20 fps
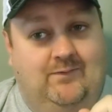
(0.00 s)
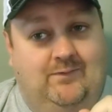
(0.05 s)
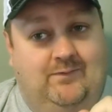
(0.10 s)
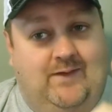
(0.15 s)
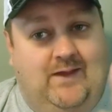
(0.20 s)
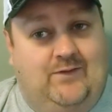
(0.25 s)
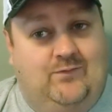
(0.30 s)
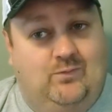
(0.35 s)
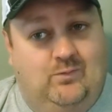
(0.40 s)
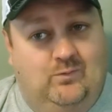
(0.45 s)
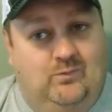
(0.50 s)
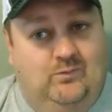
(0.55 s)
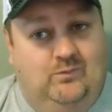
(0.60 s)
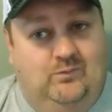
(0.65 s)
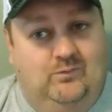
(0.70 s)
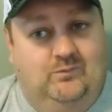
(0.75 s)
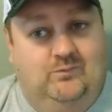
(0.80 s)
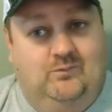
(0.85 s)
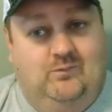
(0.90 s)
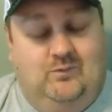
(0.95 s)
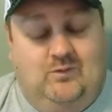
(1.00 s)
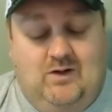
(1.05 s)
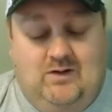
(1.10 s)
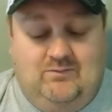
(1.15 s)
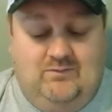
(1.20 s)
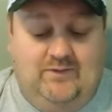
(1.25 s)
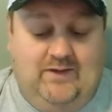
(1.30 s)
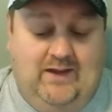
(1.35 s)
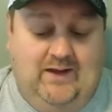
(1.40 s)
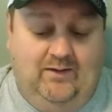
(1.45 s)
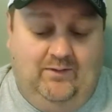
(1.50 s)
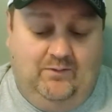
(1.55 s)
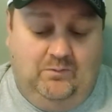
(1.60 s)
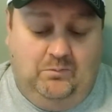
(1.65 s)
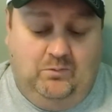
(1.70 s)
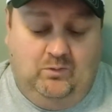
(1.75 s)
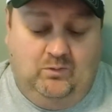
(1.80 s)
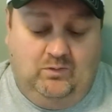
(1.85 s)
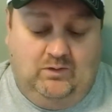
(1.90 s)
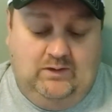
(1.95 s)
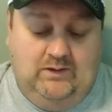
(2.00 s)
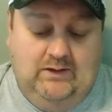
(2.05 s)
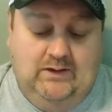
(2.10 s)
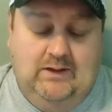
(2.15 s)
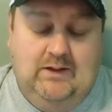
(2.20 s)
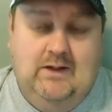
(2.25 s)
That's when we'll cover that a little more.